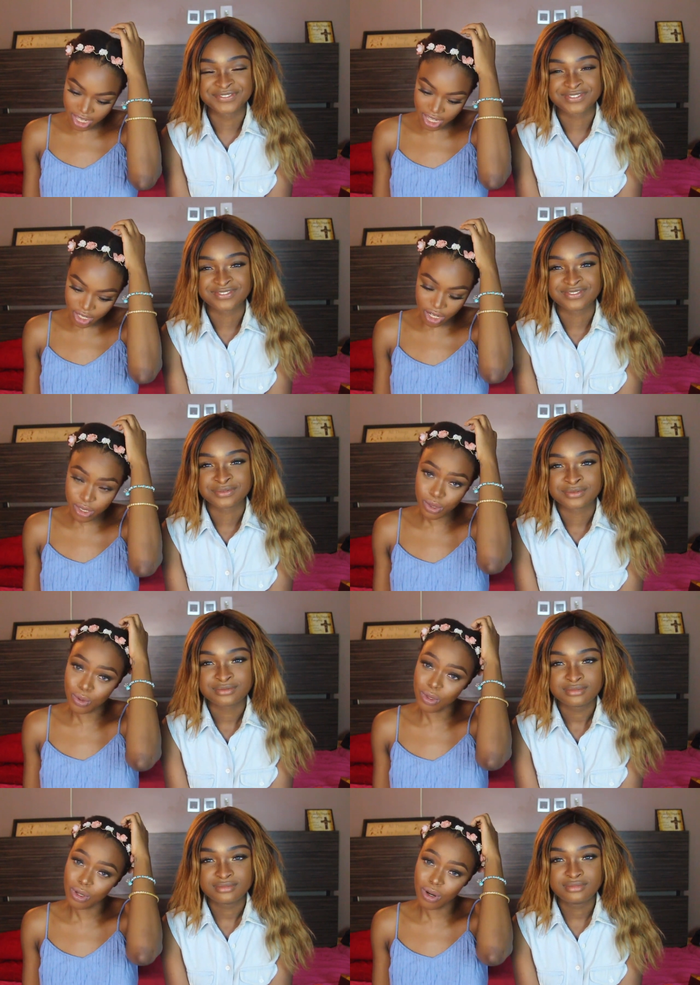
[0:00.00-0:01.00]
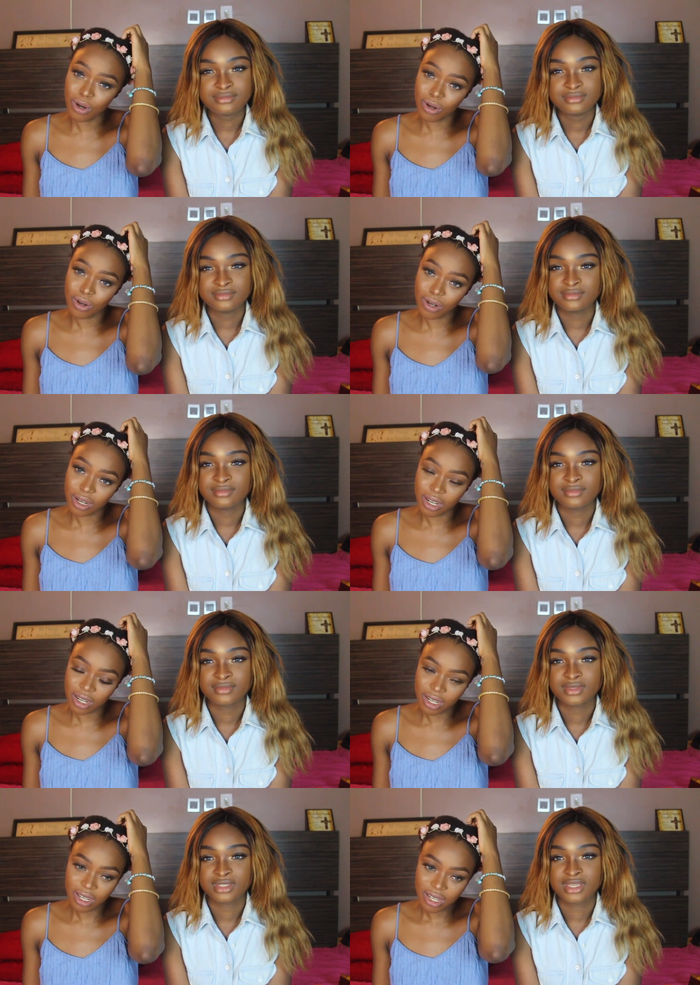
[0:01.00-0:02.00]
Speaker 1: it takes her so long.
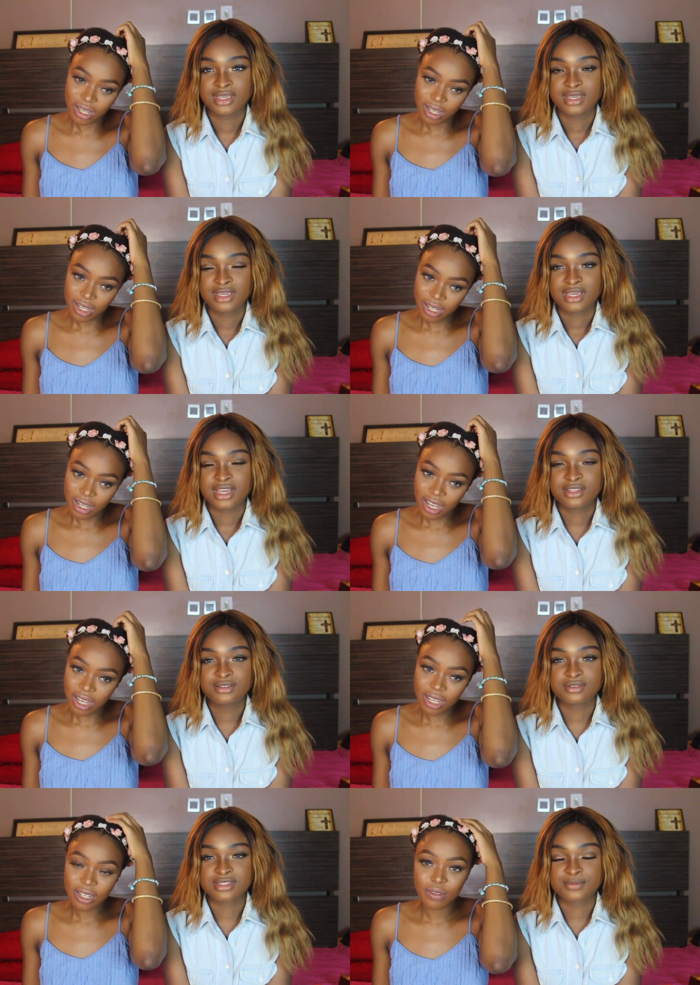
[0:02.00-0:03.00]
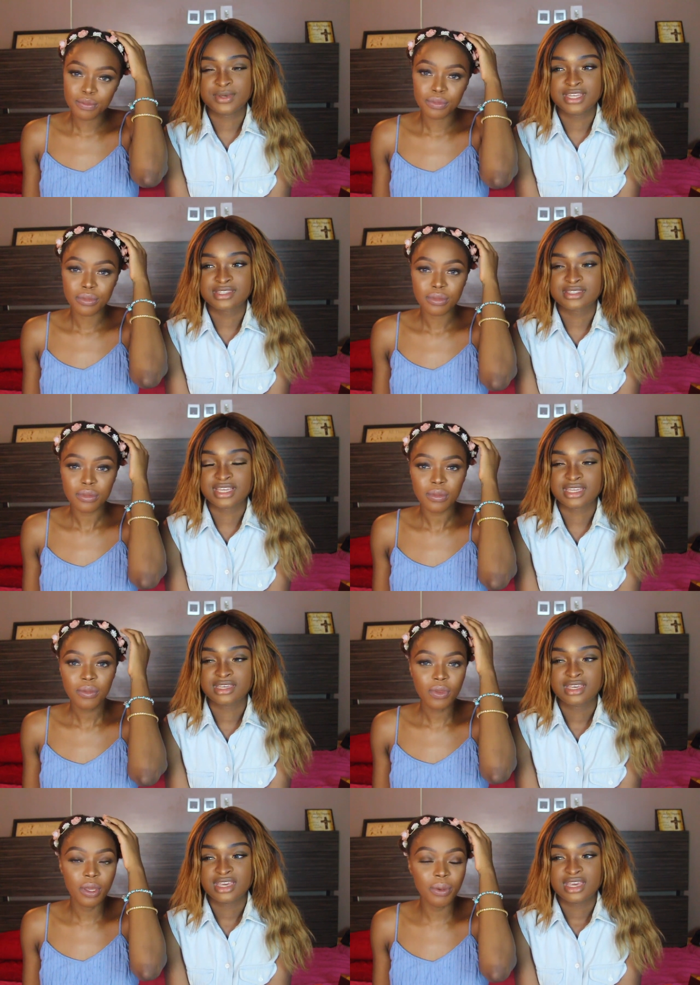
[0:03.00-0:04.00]
I don't know, it depends. Like,
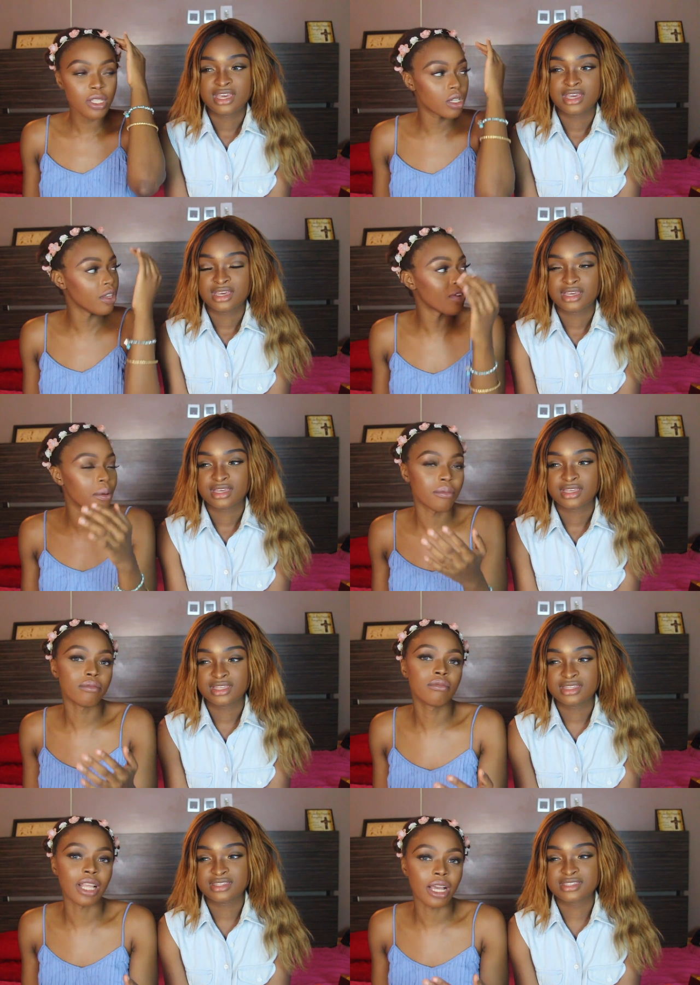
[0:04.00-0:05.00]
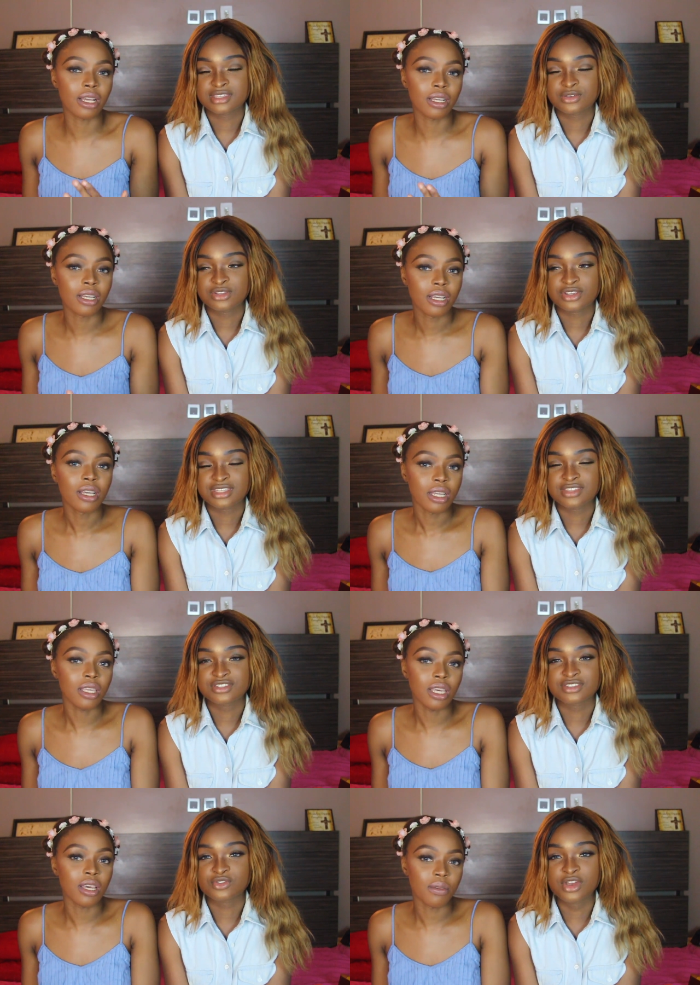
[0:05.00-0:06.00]
it depends on if I'm like situation. If
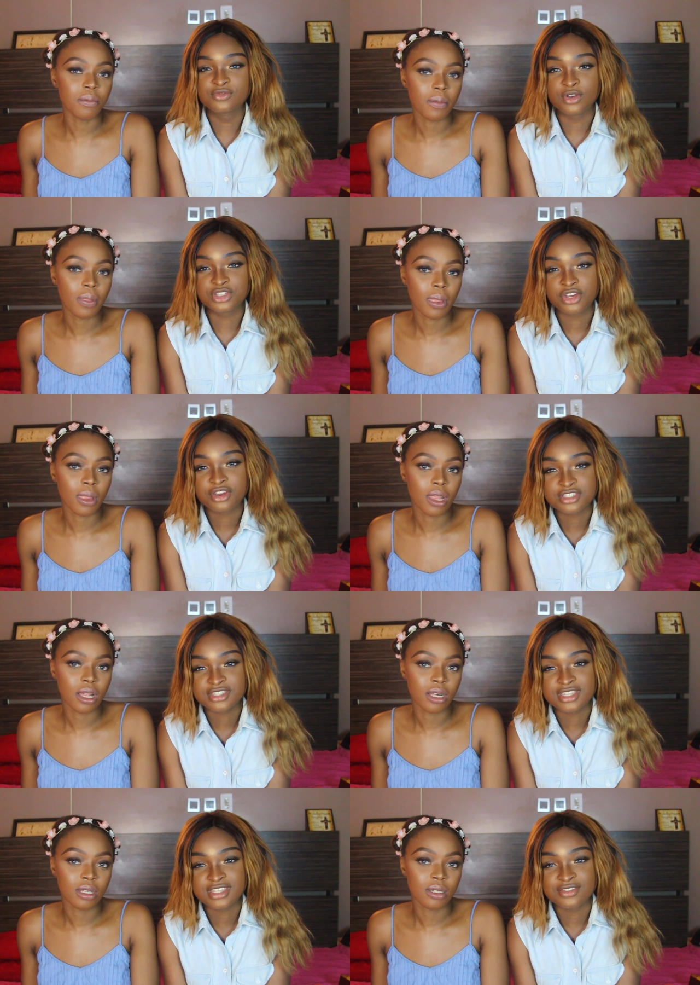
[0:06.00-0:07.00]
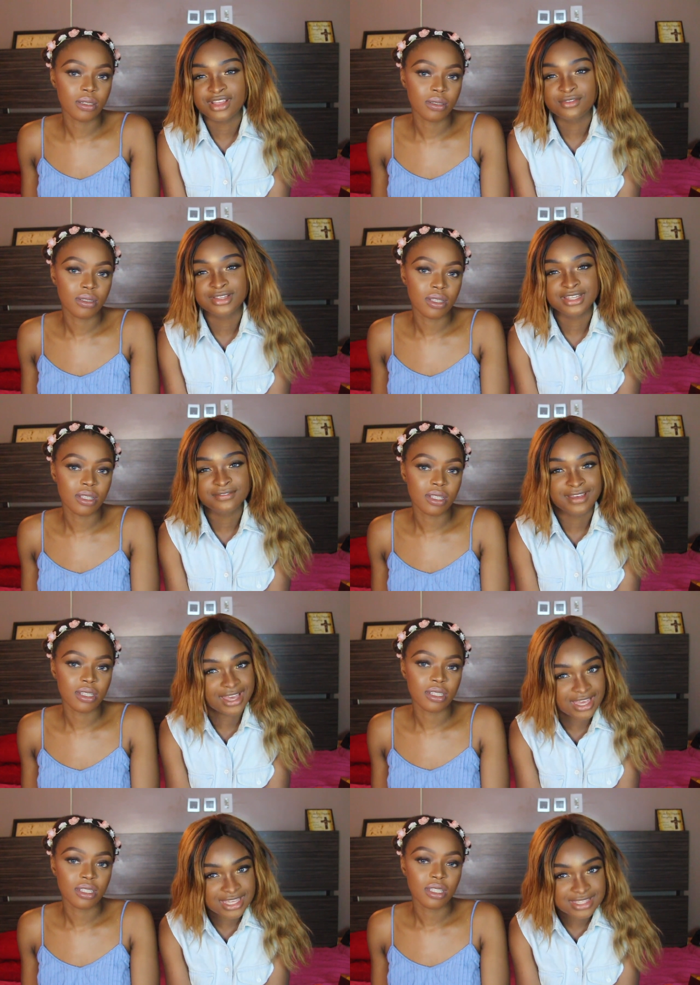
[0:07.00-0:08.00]
Speaker 2: she's going for church, it takes us like really
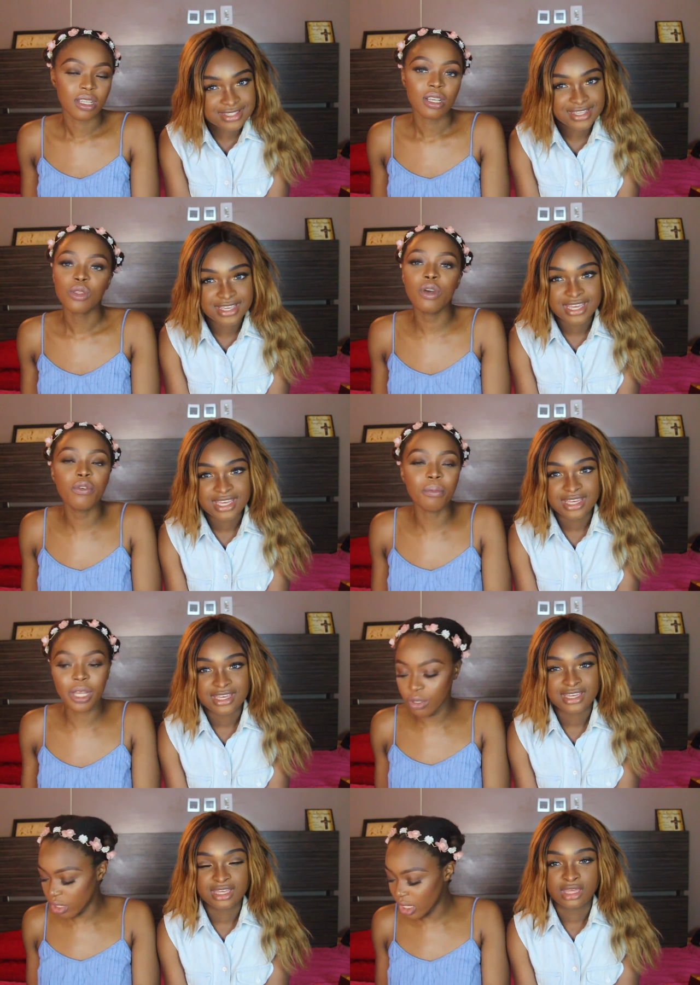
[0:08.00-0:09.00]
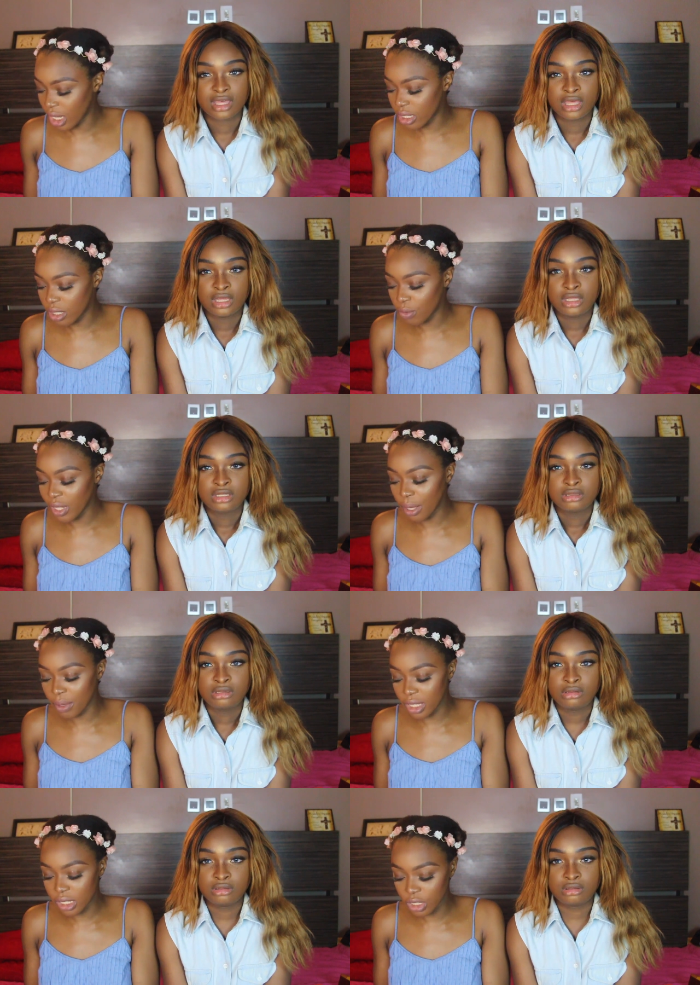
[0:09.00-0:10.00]
fast.
Speaker 1: Not even minus that. When I'm
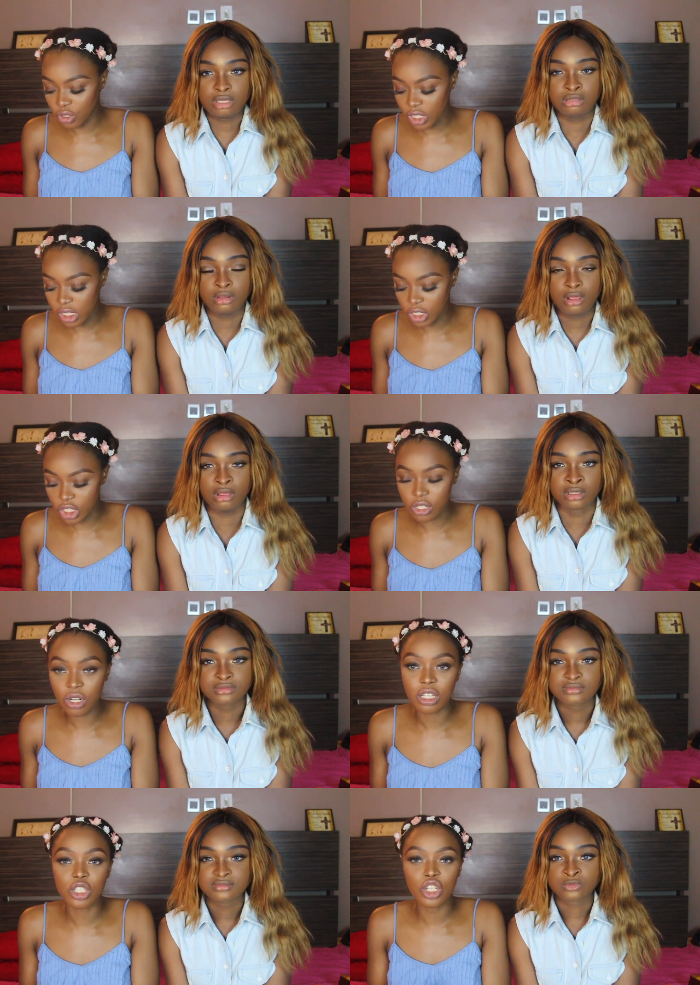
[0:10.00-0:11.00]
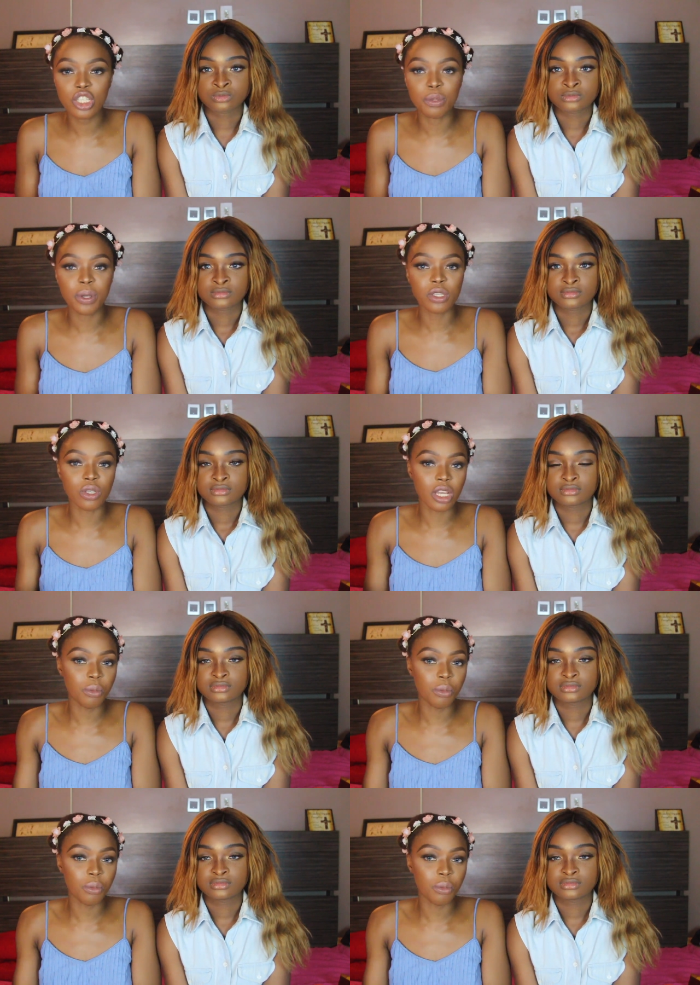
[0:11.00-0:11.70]
getting dressed in general, it just depends on